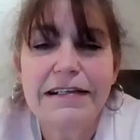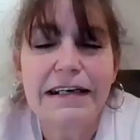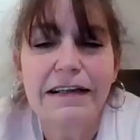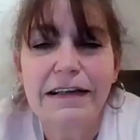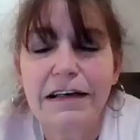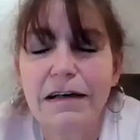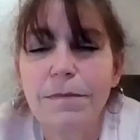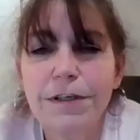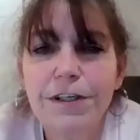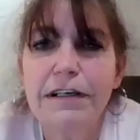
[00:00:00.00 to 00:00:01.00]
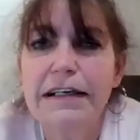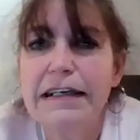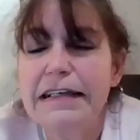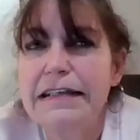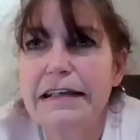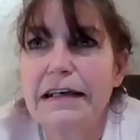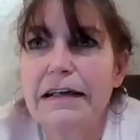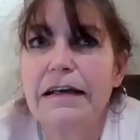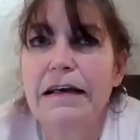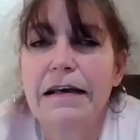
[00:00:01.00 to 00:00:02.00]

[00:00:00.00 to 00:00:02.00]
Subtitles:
CLE opportunities that,